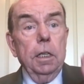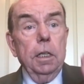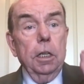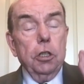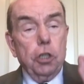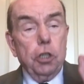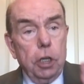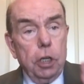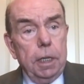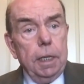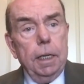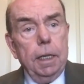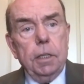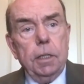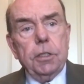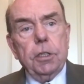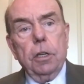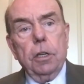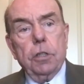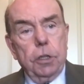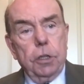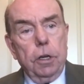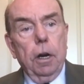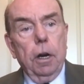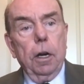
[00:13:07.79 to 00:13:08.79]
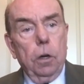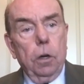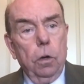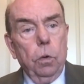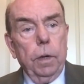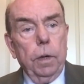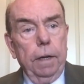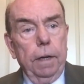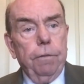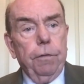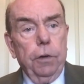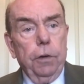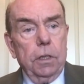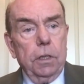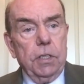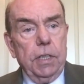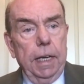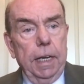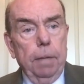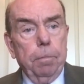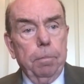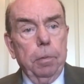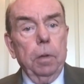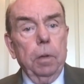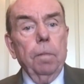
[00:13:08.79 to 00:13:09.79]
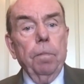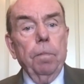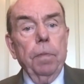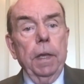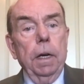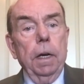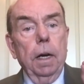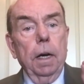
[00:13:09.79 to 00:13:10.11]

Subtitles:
is she needs to start going, for example,